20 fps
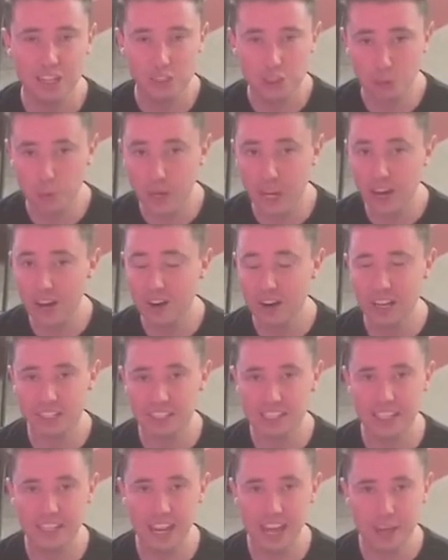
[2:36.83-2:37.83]
So we are
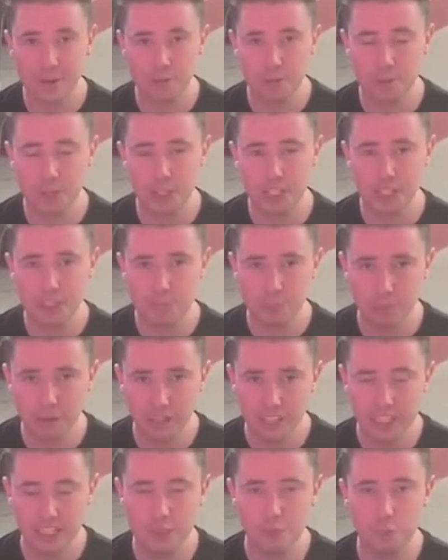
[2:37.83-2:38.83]
asking everybody to
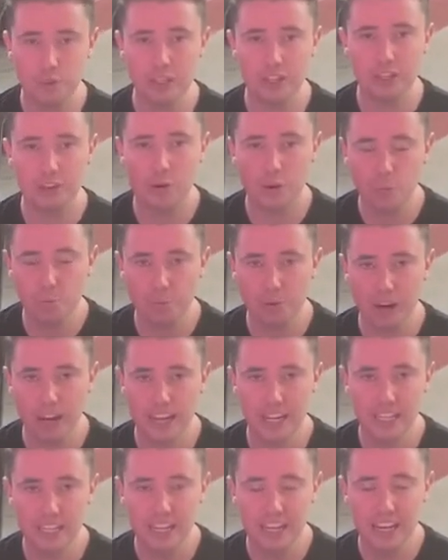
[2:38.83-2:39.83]
please bring their own
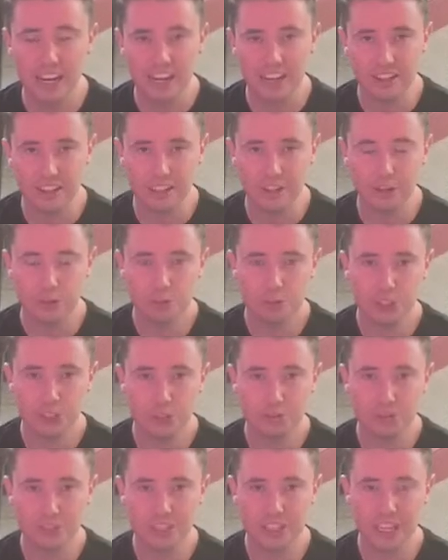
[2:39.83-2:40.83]
bread and their own
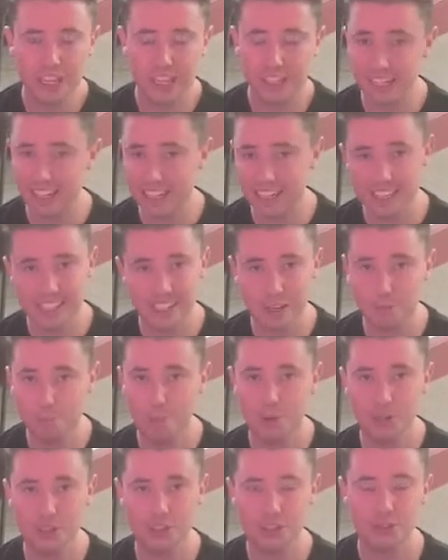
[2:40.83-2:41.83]
juice. And then at
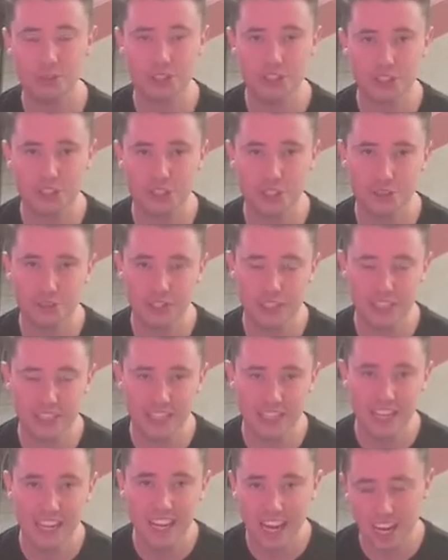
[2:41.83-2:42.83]
some point during the
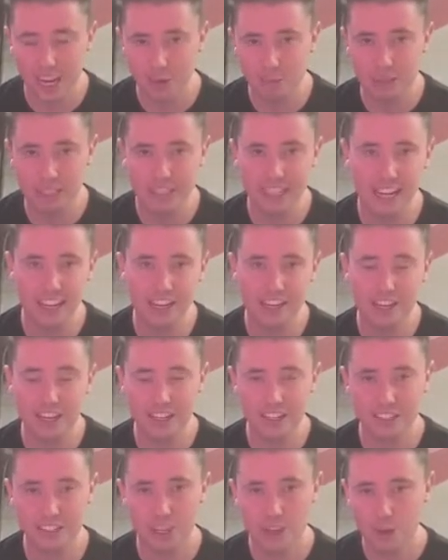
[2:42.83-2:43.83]
service, I'll be
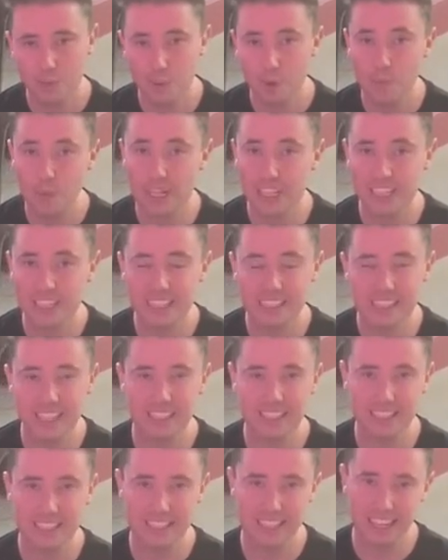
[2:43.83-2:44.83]
telling us when we can
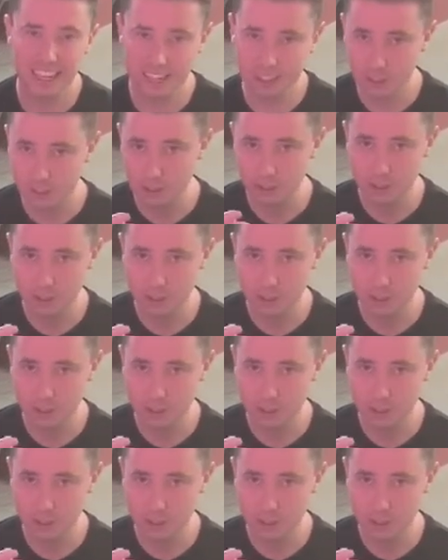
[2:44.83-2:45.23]
take this together.